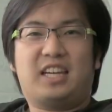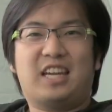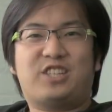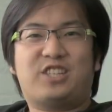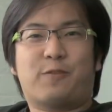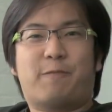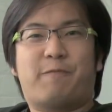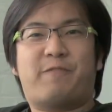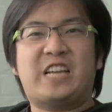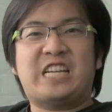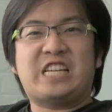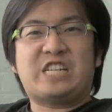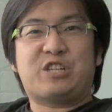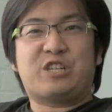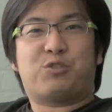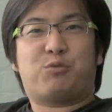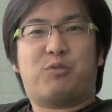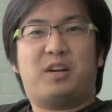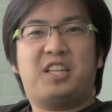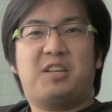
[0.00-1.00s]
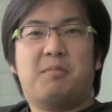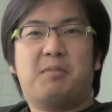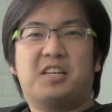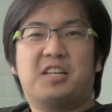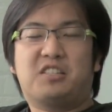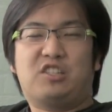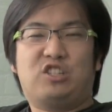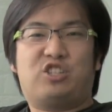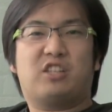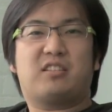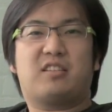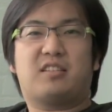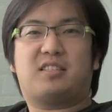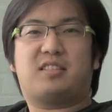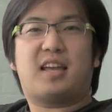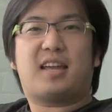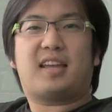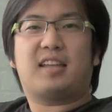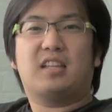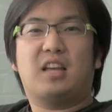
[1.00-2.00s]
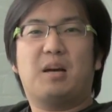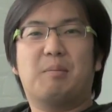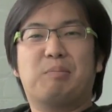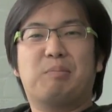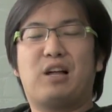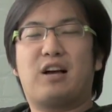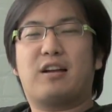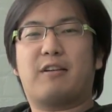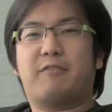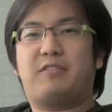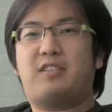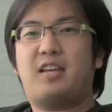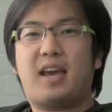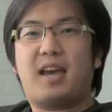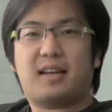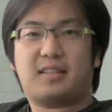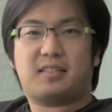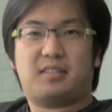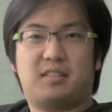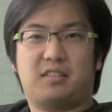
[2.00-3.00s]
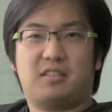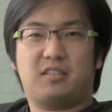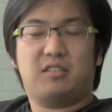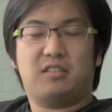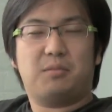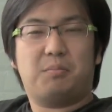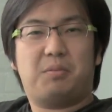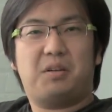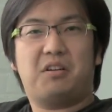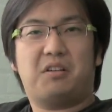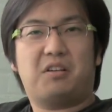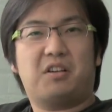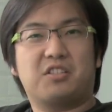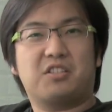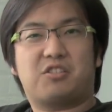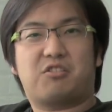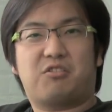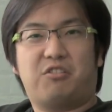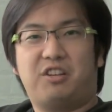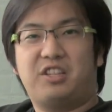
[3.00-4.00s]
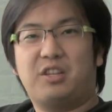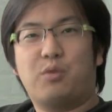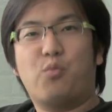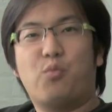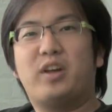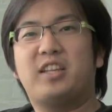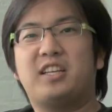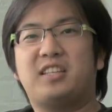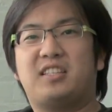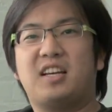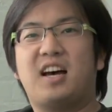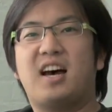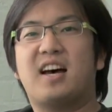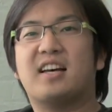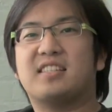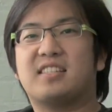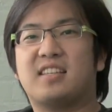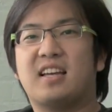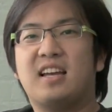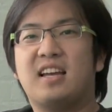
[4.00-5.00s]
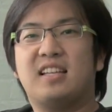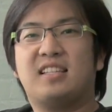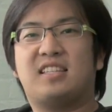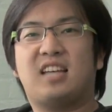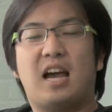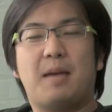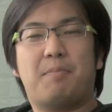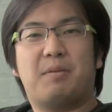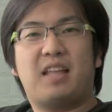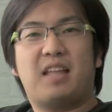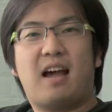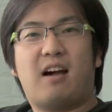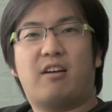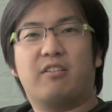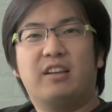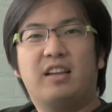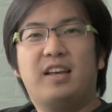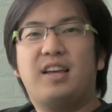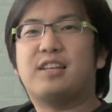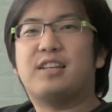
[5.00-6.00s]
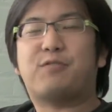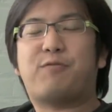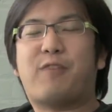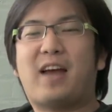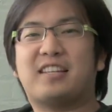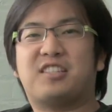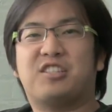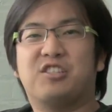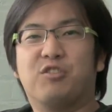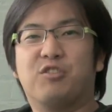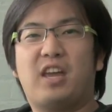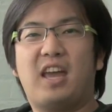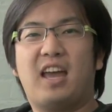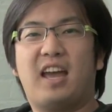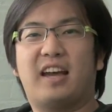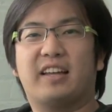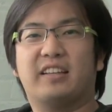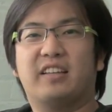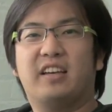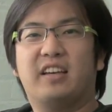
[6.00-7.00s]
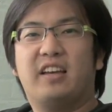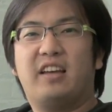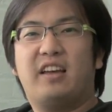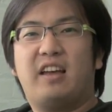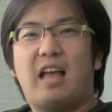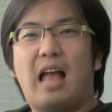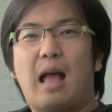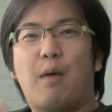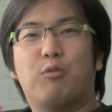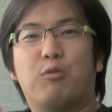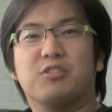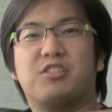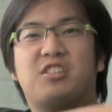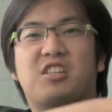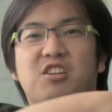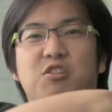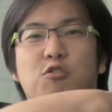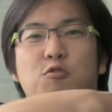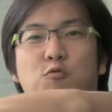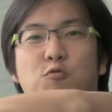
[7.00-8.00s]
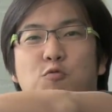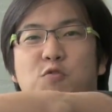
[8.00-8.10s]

and get your fingers ready because in just a second, a block of text is going to appear on screen. And when it does, type it out as fast as you can and we'll see who